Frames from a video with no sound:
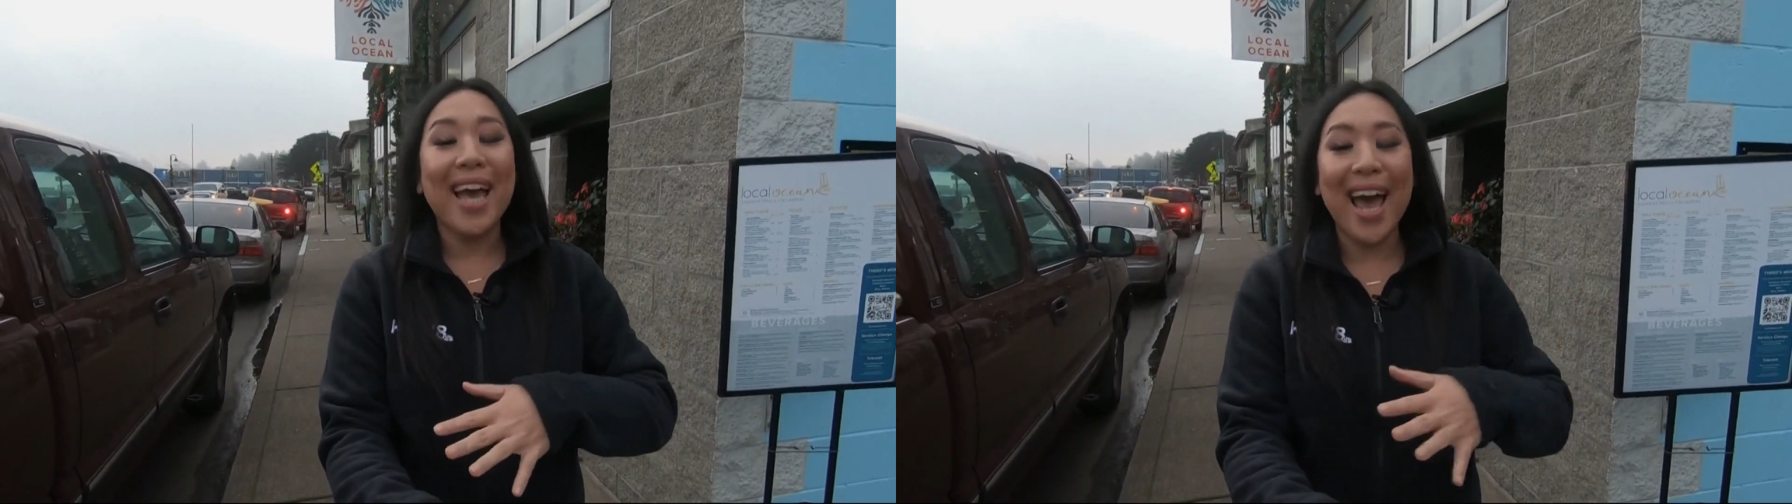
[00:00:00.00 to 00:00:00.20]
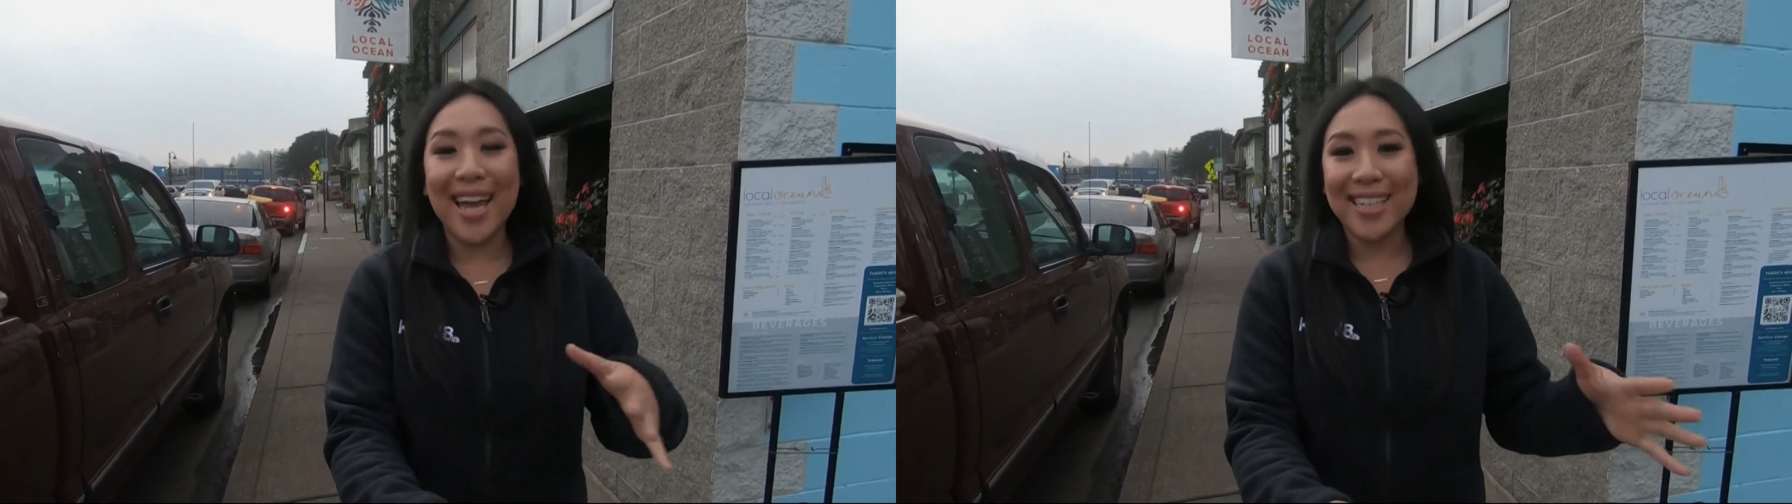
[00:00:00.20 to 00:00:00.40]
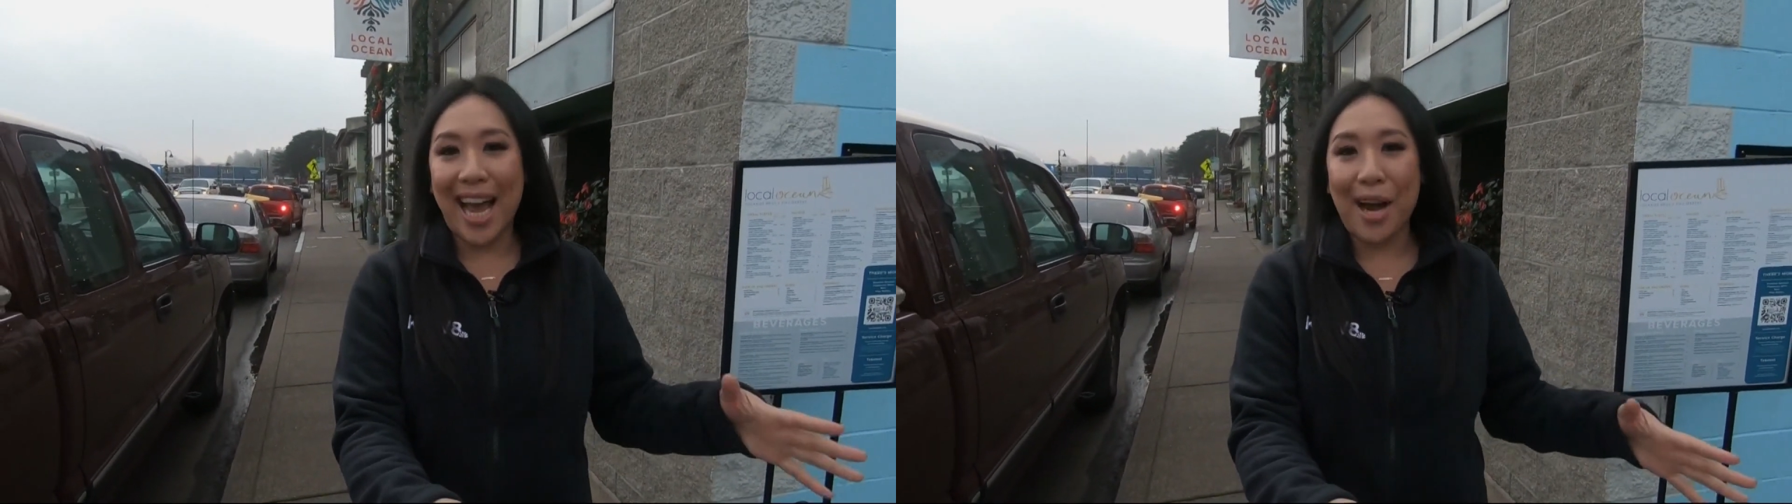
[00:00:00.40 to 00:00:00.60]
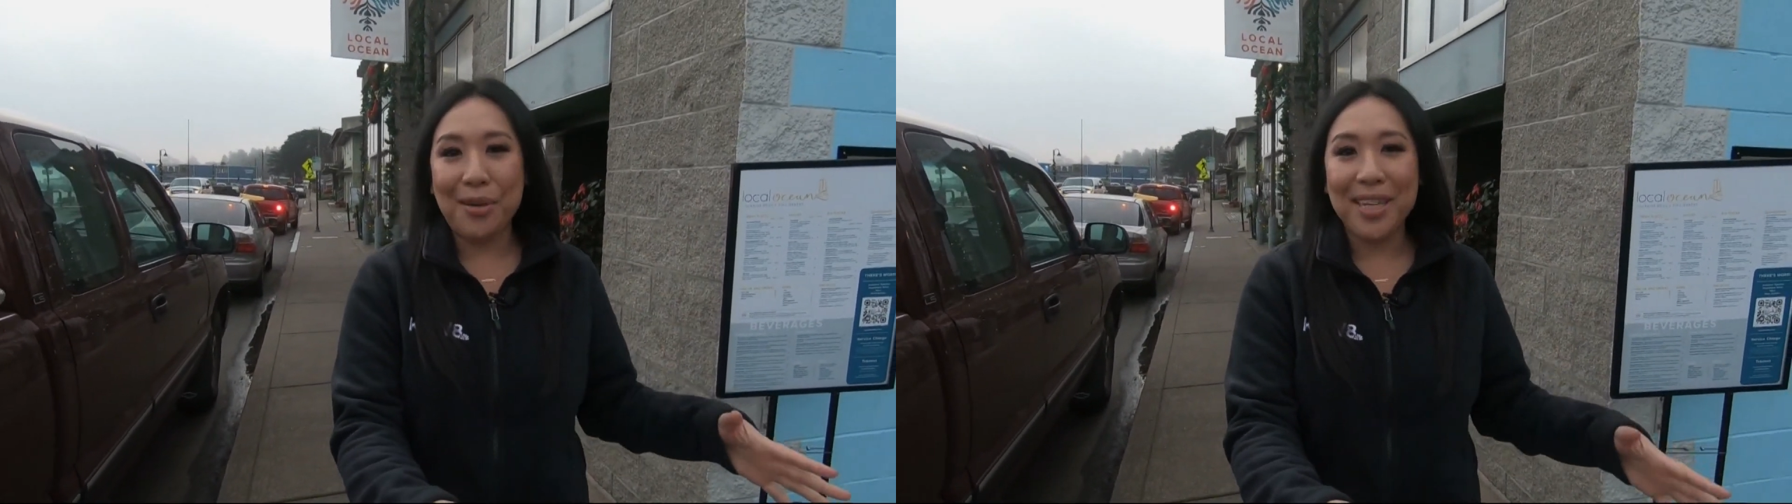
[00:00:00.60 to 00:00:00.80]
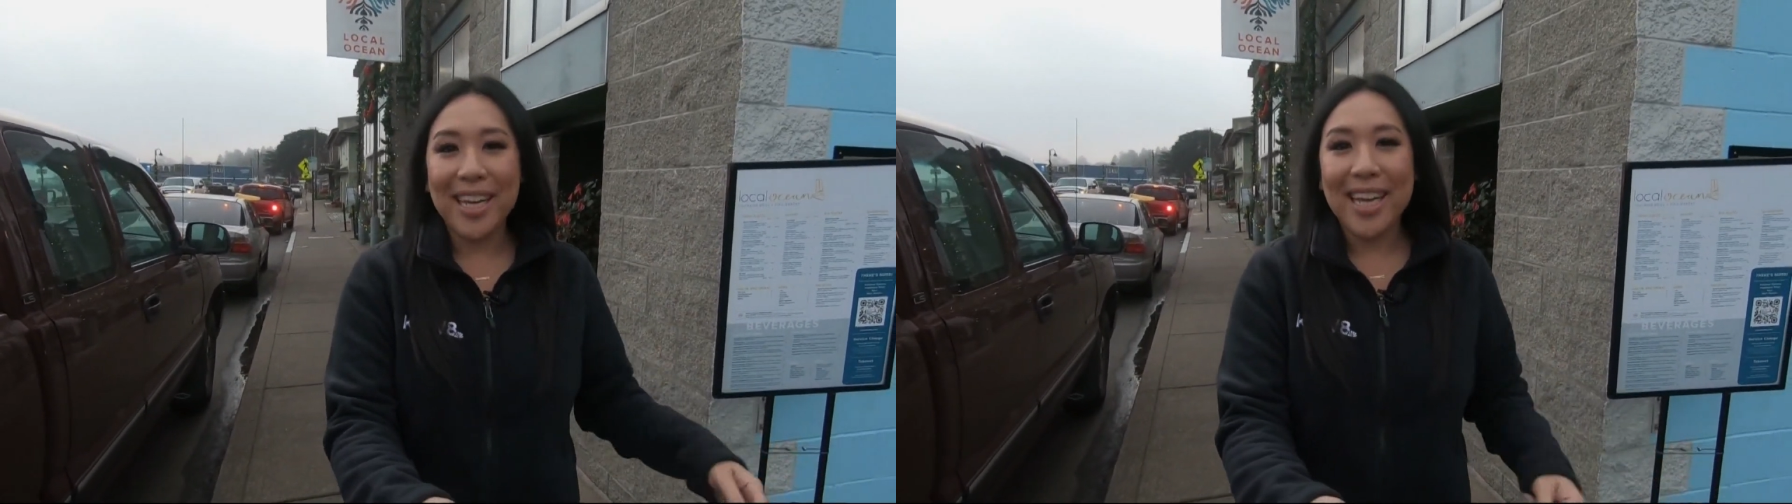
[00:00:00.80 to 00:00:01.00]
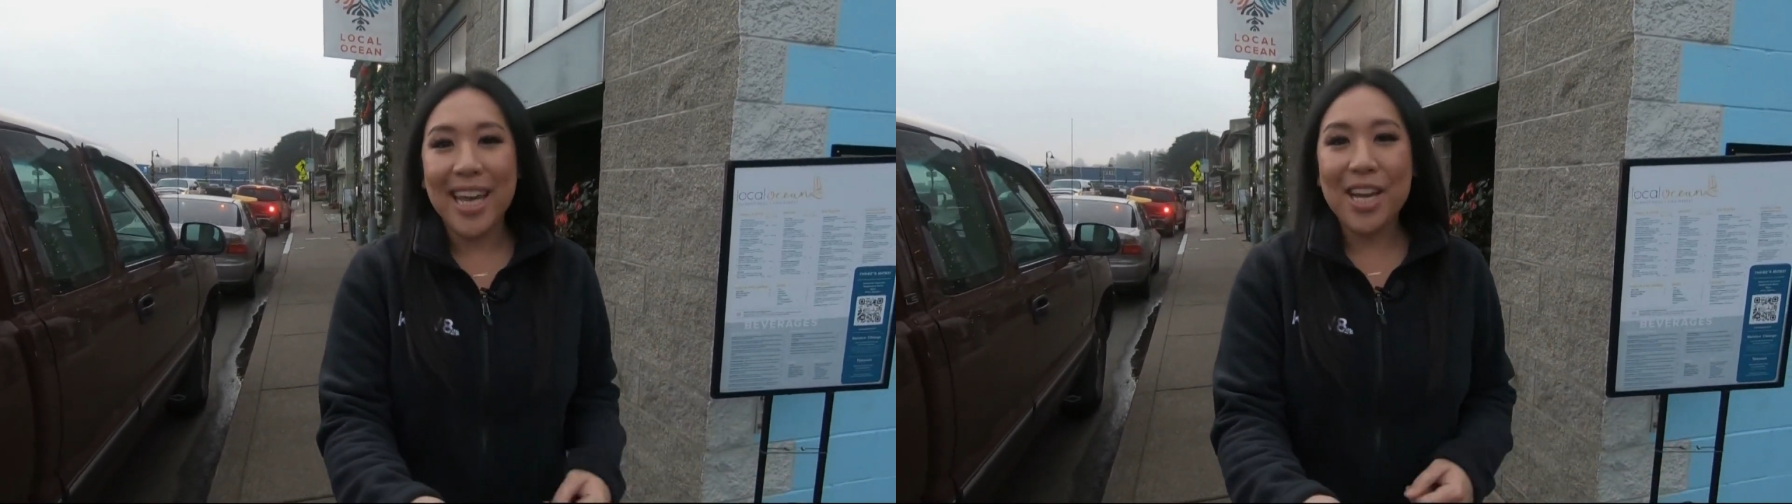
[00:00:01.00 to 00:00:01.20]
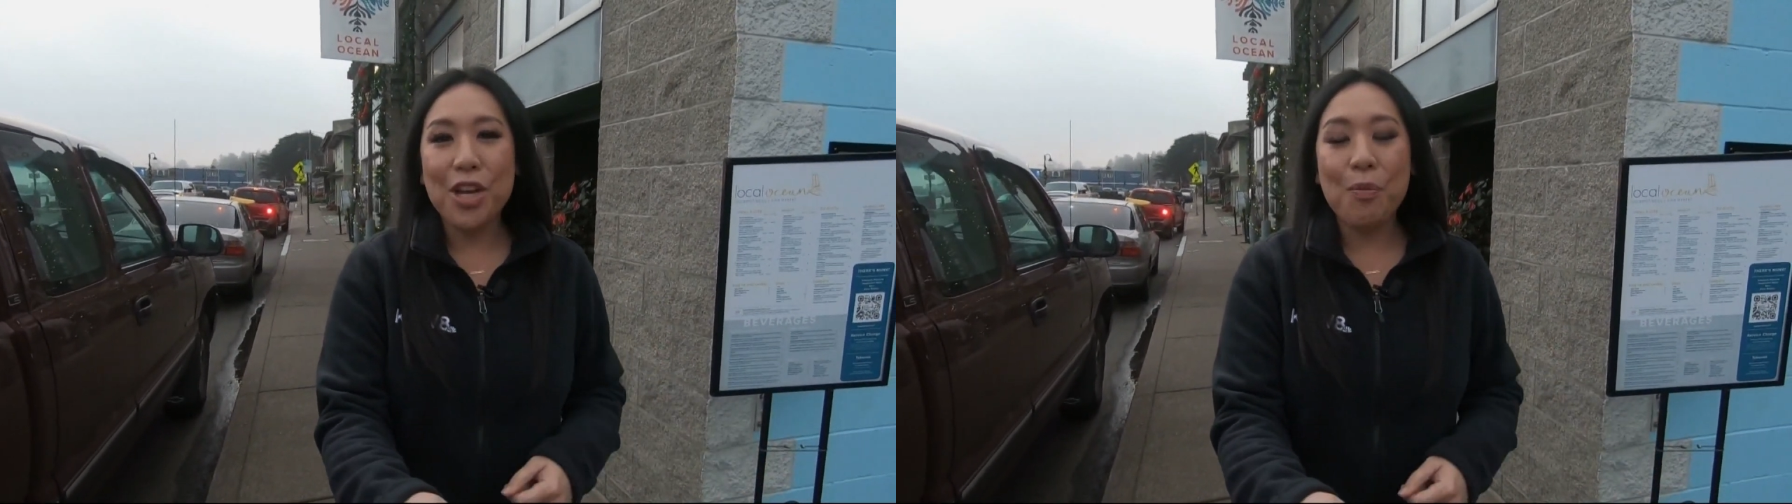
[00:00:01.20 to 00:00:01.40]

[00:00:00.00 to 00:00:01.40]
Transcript: and out. In